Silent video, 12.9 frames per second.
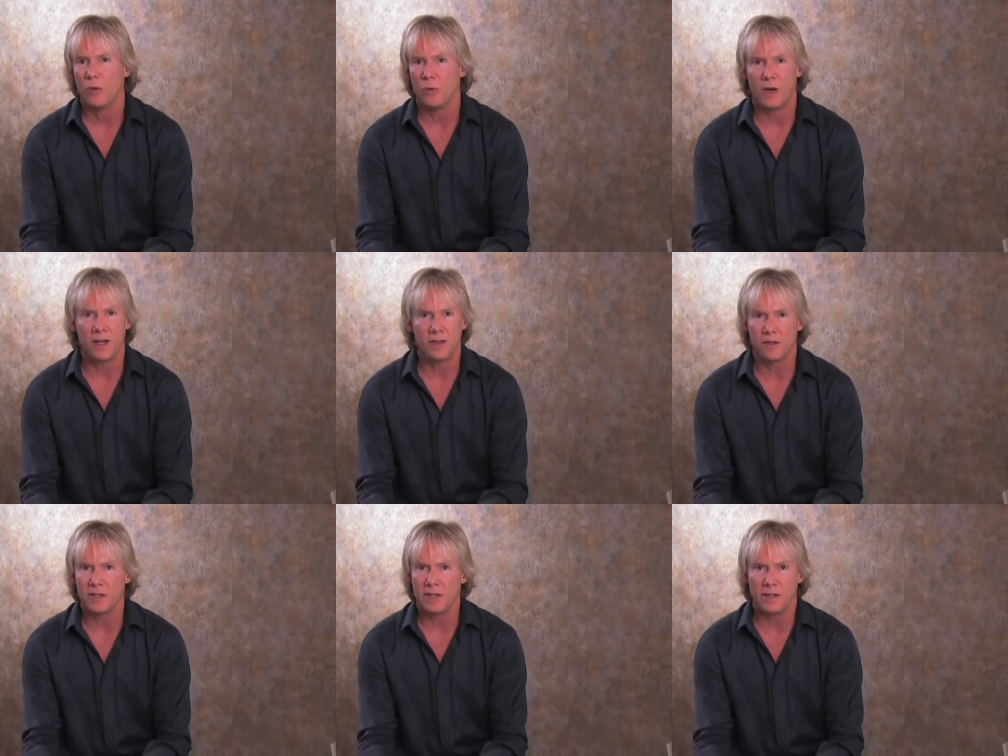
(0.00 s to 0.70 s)
Well,
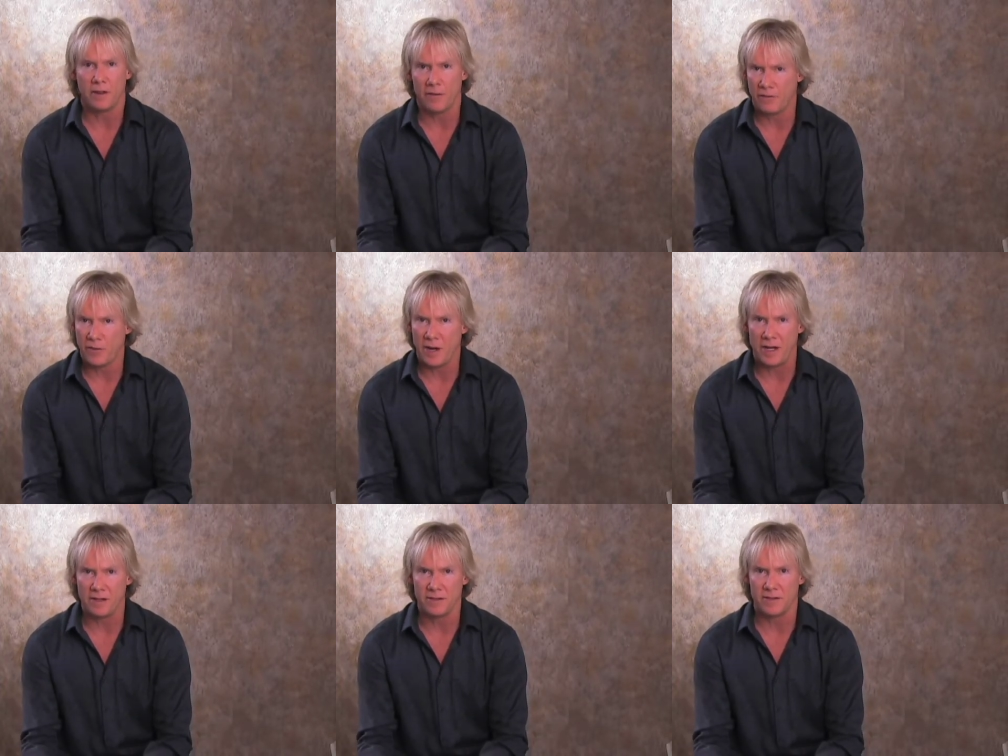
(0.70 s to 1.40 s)
I'd look in a
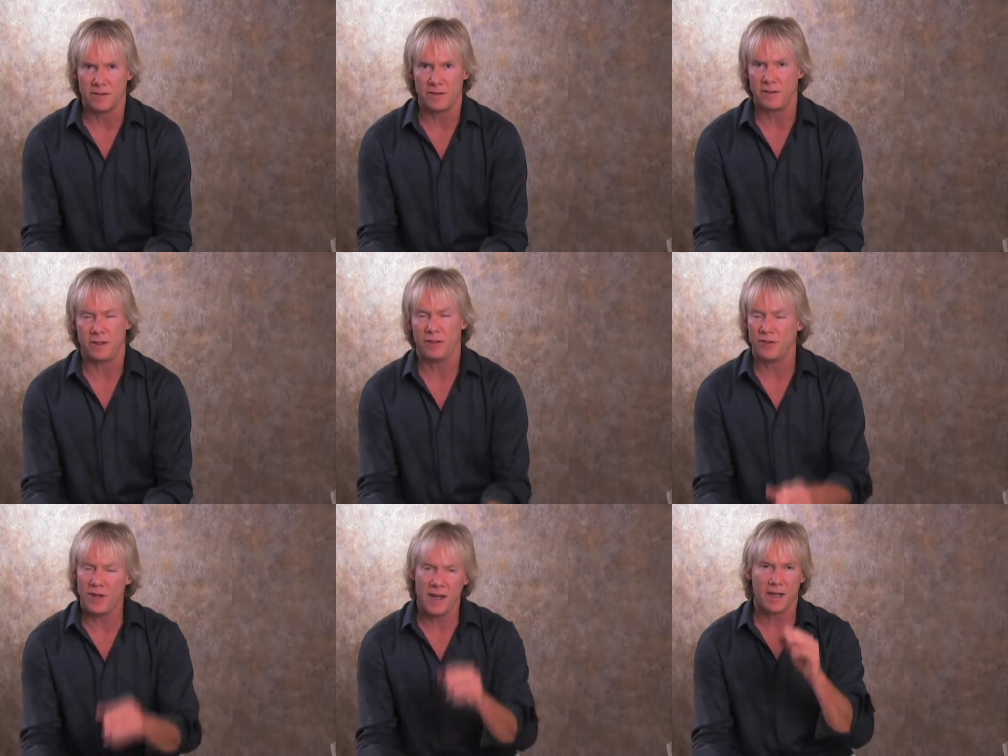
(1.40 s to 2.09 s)
phrase.
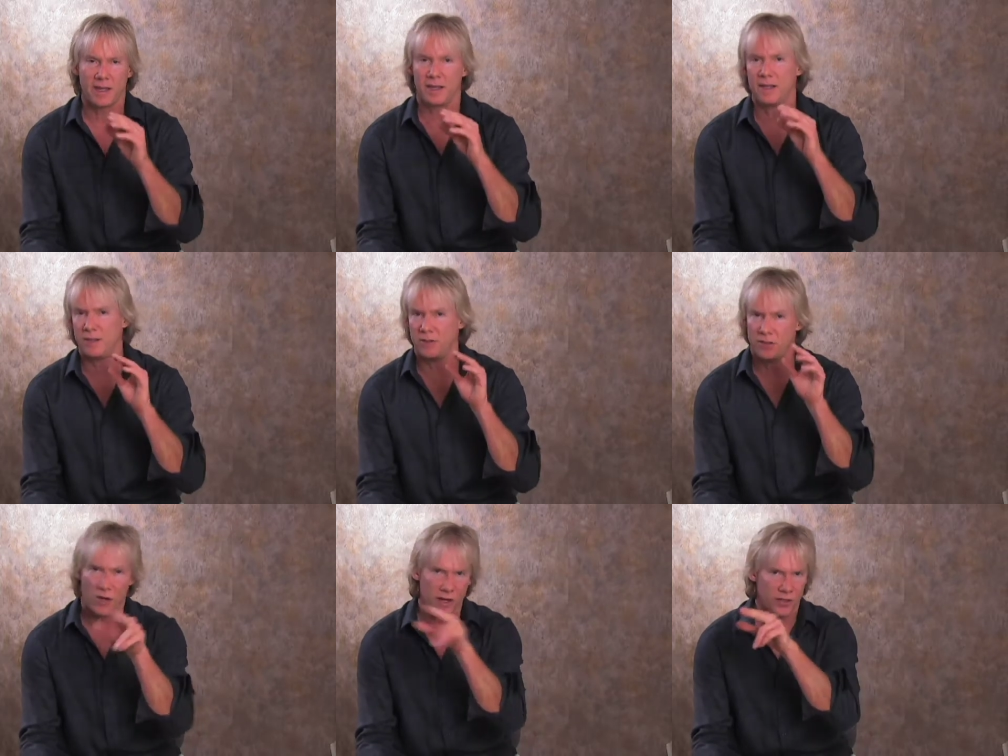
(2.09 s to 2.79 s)
You're not going to
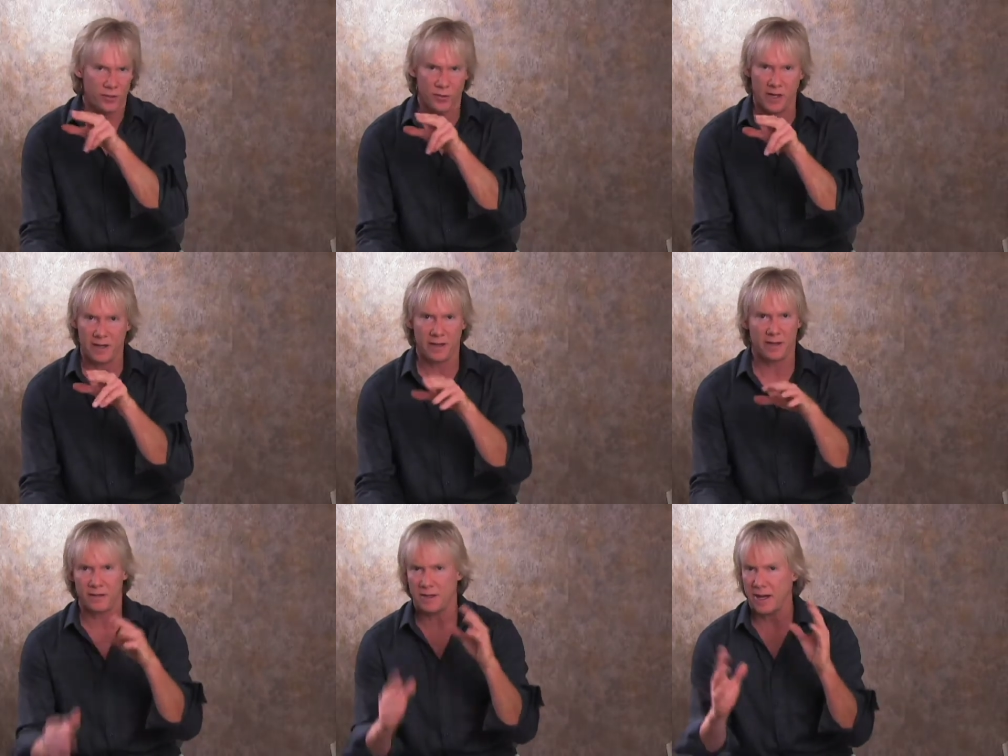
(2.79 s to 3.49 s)
get
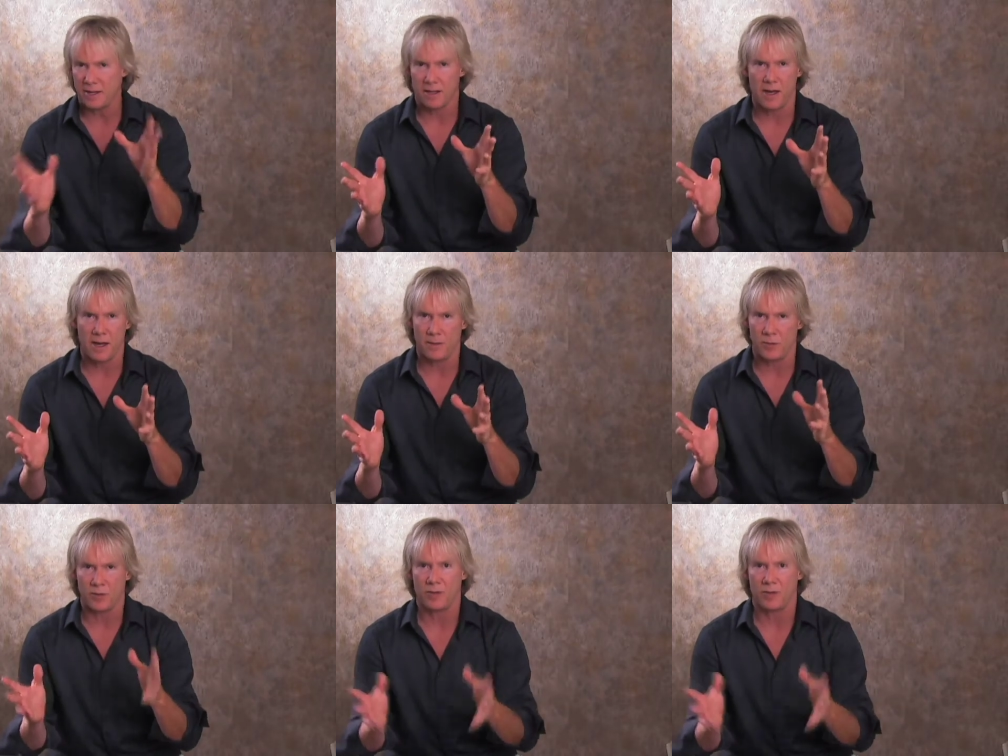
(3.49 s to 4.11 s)
dogtraining.com.